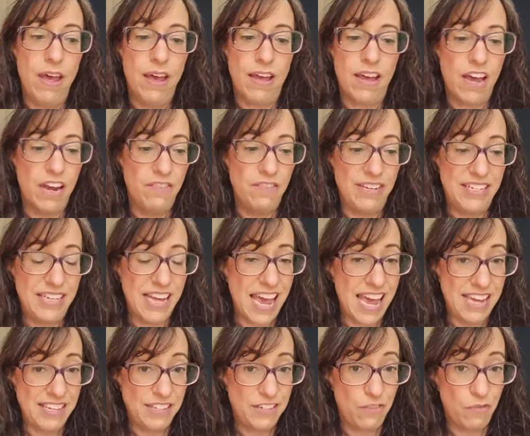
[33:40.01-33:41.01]
kind of a
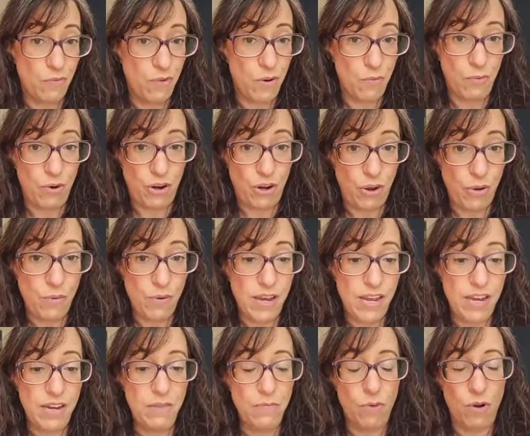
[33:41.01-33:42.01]
taste of what we're
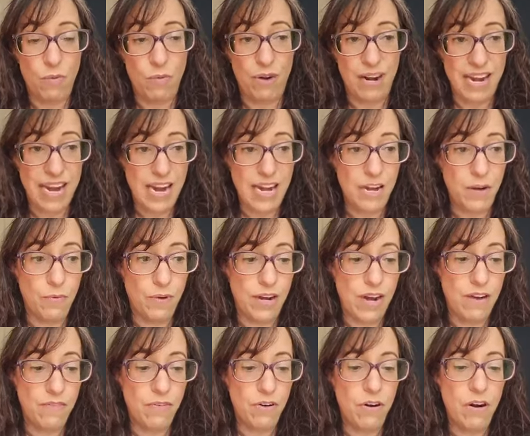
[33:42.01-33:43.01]
doing, what we're eating,
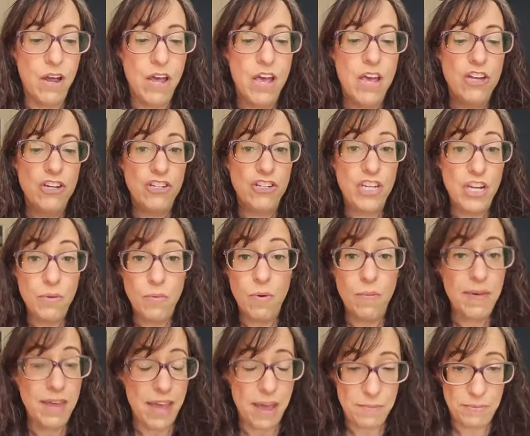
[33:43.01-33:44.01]
whatever, she will
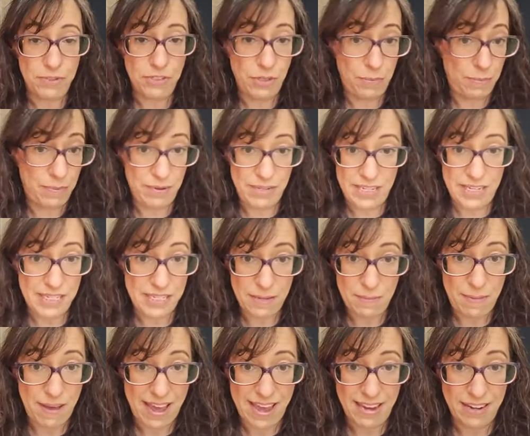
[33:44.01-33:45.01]
be able to
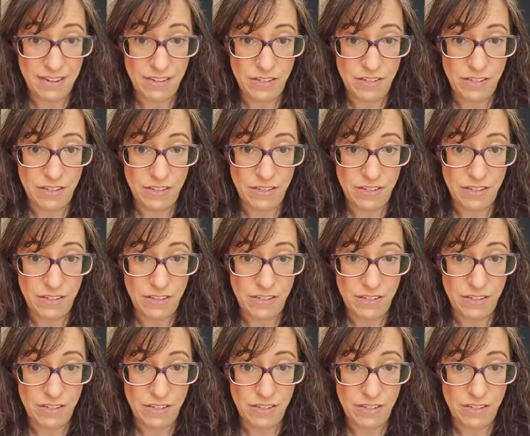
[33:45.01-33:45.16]
participate.